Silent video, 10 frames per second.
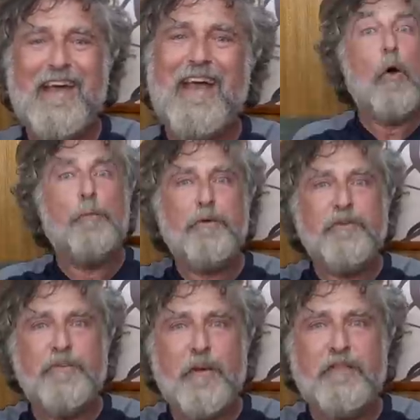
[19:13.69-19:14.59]
Hope you
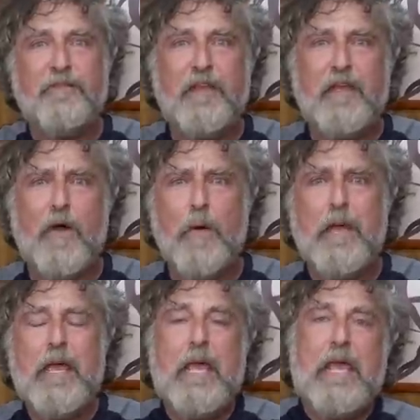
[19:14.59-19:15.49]
enjoyed the video.
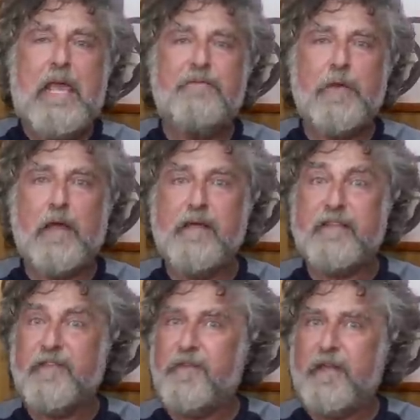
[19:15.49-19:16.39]
If you like
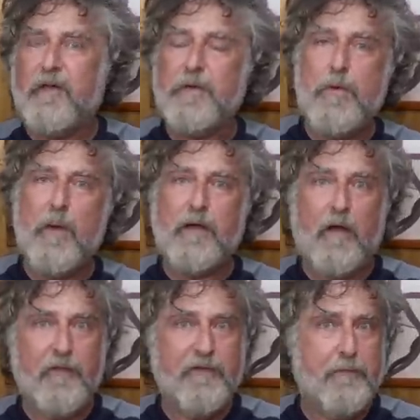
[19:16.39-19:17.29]
this video and you want
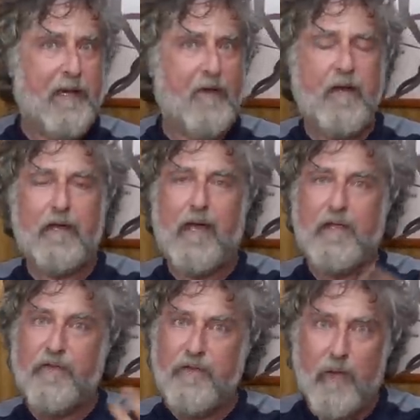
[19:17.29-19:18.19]
others about it, I
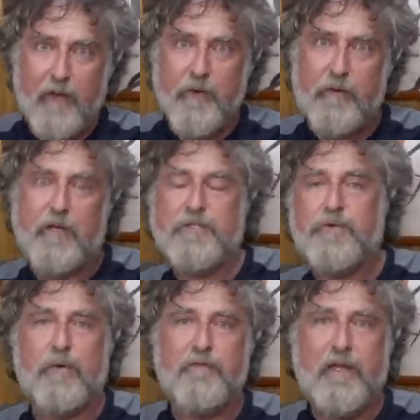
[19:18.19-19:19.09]
could do other little
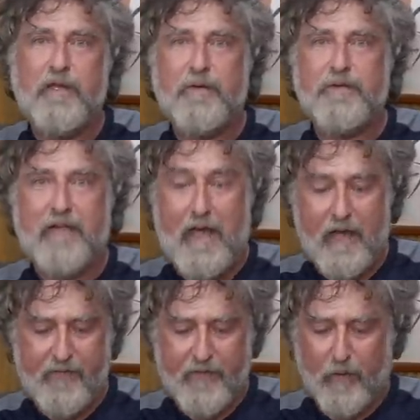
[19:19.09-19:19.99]
short videos
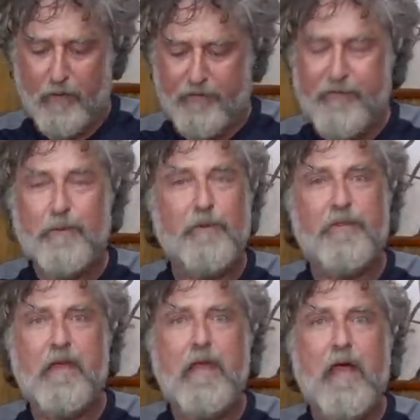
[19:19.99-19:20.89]
on the whole tool
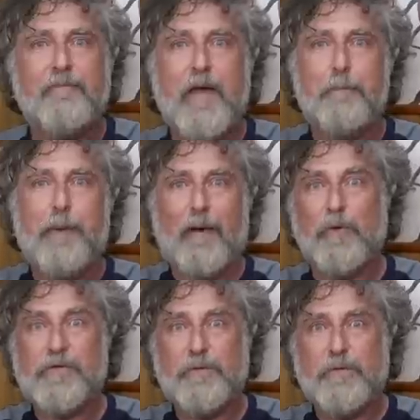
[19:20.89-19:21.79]
thing. I've got
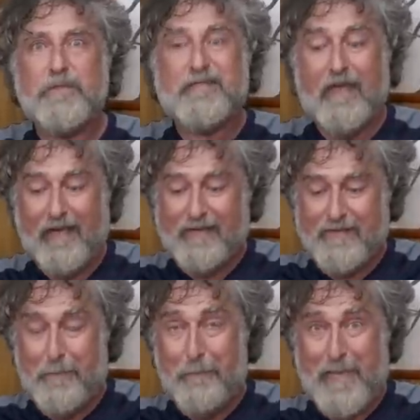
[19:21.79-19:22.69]
power tools. I got
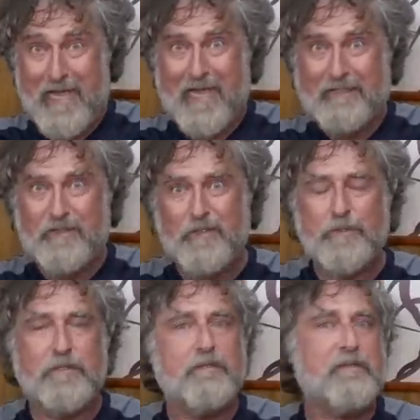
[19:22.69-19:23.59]
some big ass
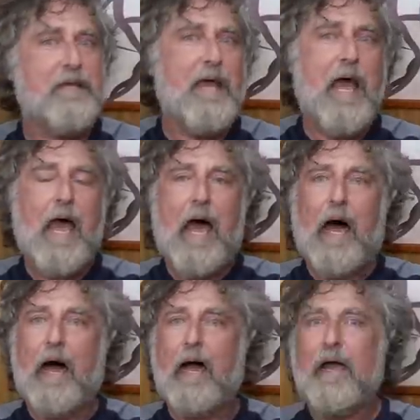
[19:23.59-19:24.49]
tools.
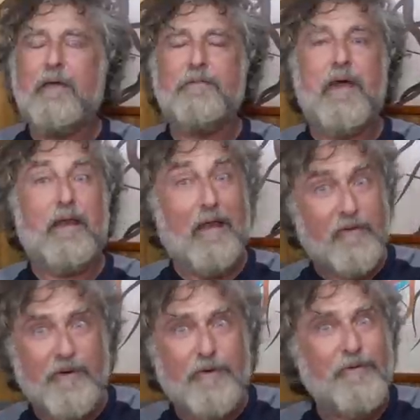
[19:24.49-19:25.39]
I've got
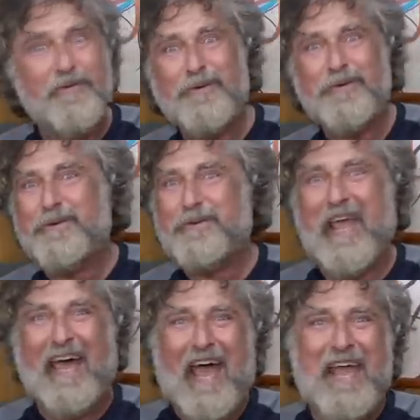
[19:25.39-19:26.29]
electrical tools.
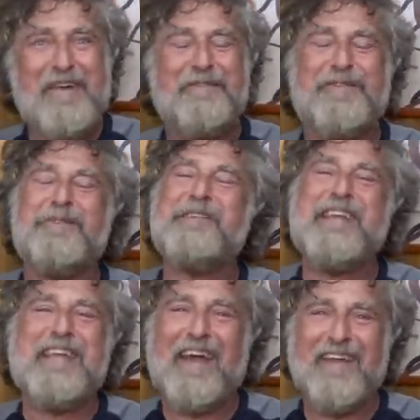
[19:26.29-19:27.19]
I have so
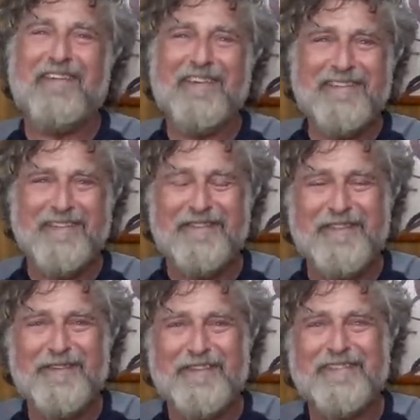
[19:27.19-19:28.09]
many categories of
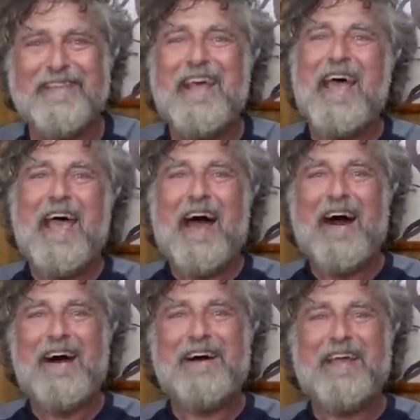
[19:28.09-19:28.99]
tools.
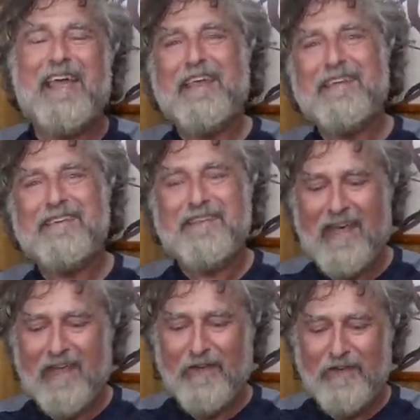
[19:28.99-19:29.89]
Uh, and
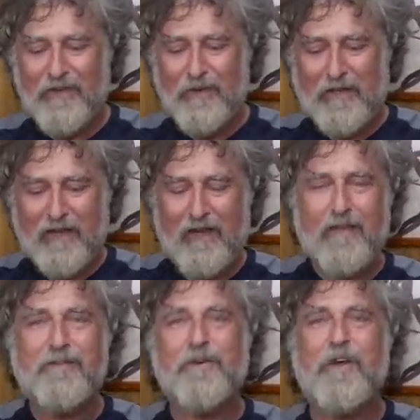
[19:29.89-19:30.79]
I could do a little
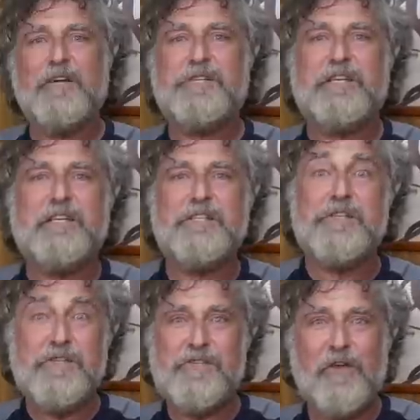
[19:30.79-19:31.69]
introduction
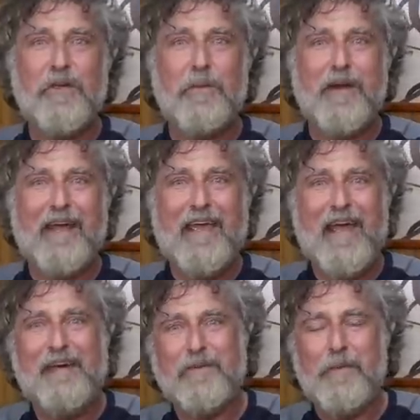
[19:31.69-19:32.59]
and show you what I
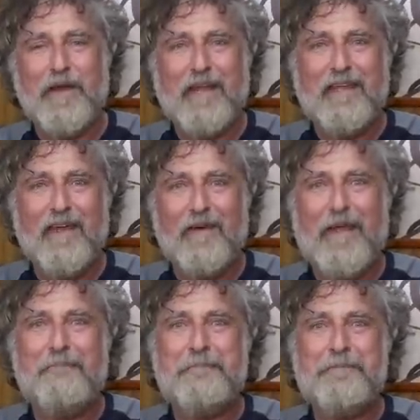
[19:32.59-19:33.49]
have and what I carry.
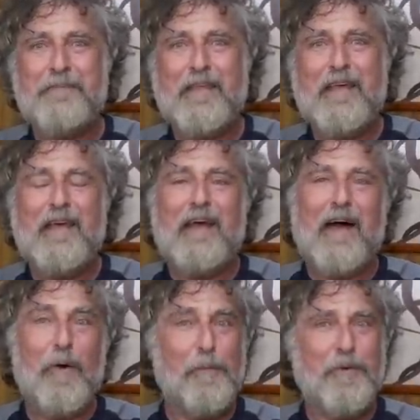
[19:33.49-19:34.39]

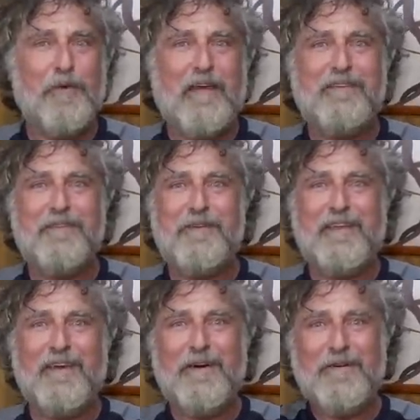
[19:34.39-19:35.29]
I hope you liked the
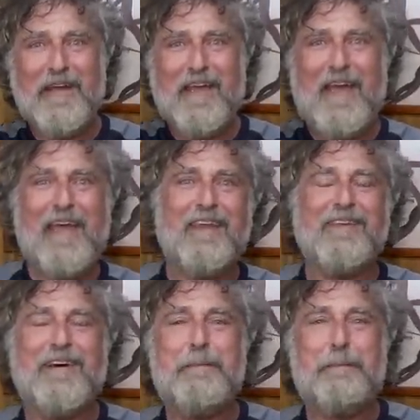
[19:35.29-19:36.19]
video,
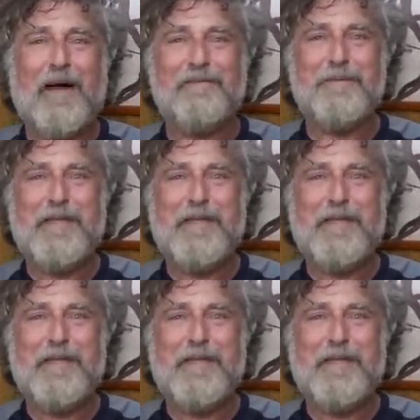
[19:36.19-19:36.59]
and uh, bye from